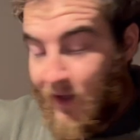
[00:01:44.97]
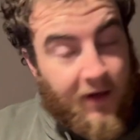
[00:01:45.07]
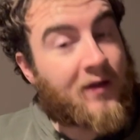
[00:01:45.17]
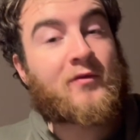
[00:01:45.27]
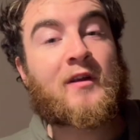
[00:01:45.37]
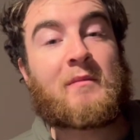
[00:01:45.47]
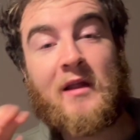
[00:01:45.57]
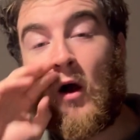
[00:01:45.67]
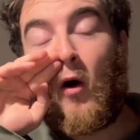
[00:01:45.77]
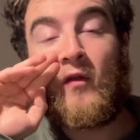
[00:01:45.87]
it doesn't really
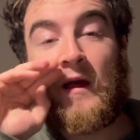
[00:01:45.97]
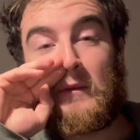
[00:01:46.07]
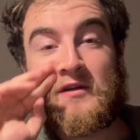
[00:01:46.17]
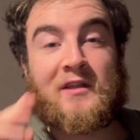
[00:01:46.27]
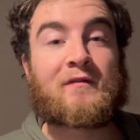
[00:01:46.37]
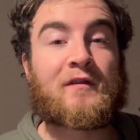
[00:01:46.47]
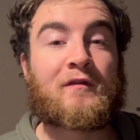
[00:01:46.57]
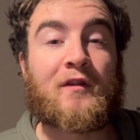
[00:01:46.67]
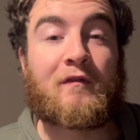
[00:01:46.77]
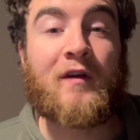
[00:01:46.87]
mean all that much different
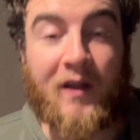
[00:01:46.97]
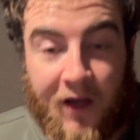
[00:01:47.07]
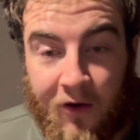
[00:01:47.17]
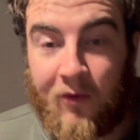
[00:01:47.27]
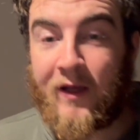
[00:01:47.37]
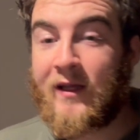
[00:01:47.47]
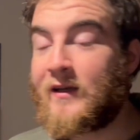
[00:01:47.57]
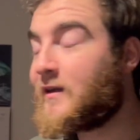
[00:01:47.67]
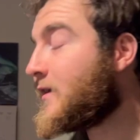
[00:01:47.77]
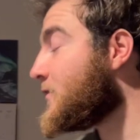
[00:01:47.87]
for the video.
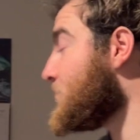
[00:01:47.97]
It does